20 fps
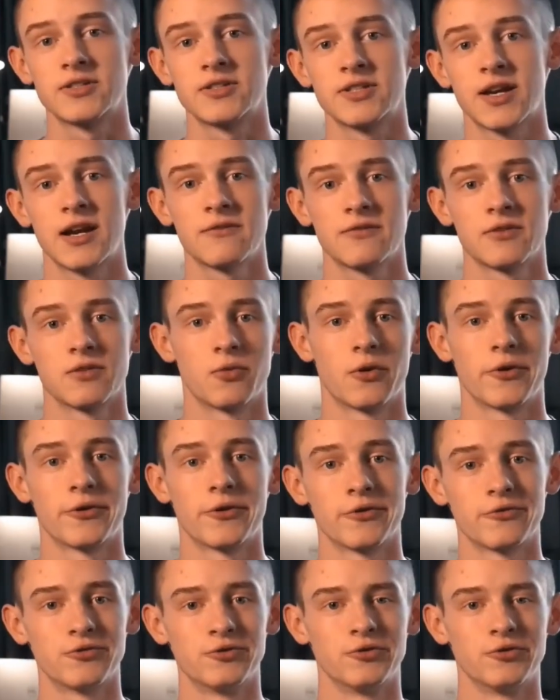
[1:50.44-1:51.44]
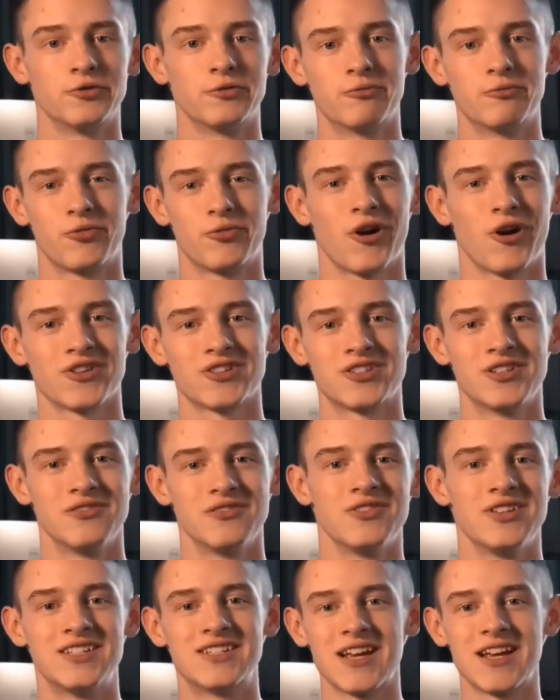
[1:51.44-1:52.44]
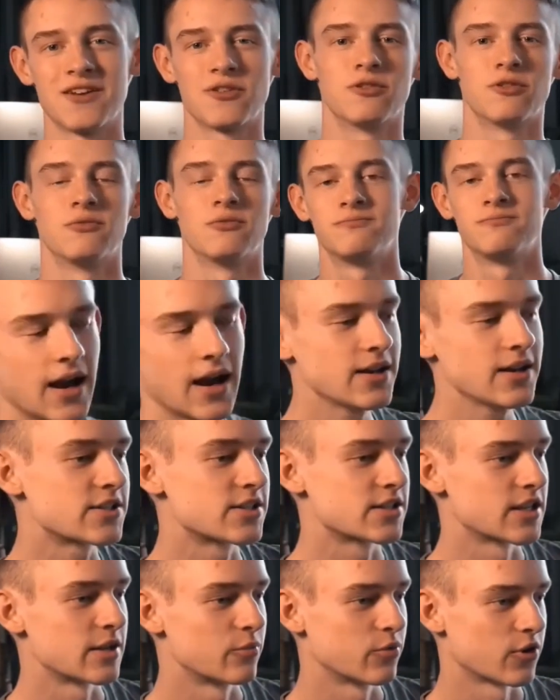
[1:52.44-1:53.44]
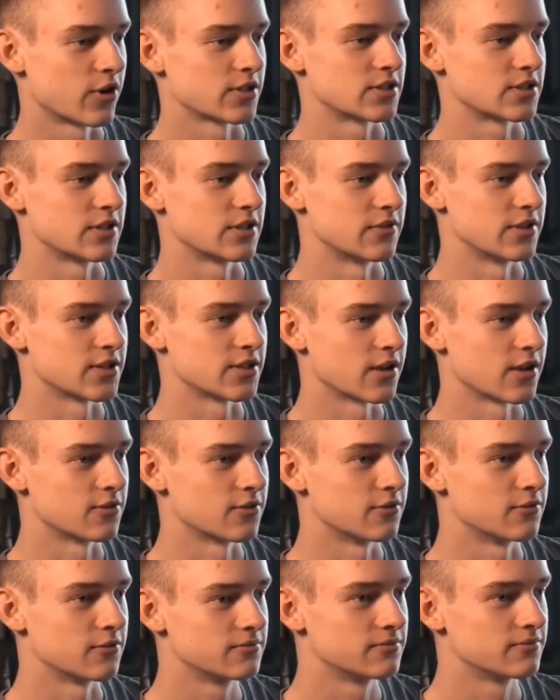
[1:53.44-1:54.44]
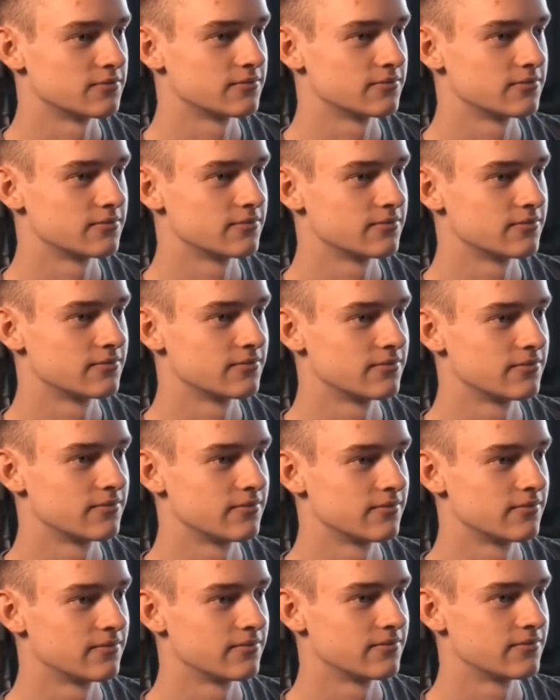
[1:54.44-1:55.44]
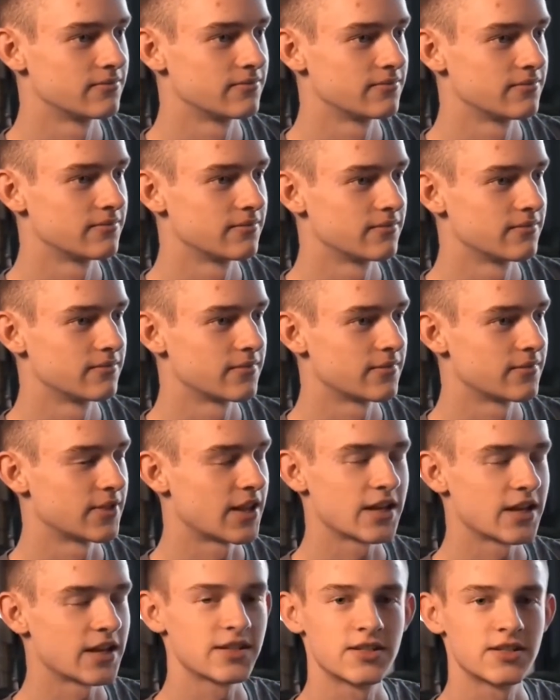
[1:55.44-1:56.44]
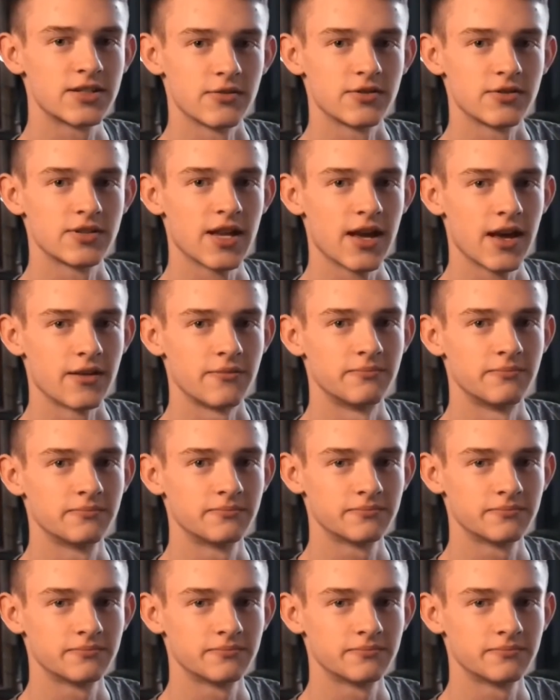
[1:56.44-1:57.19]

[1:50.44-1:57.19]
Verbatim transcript: it's kind of a wonderful productivity cycle. I just said productivity cycle. Yeah. That is so sad.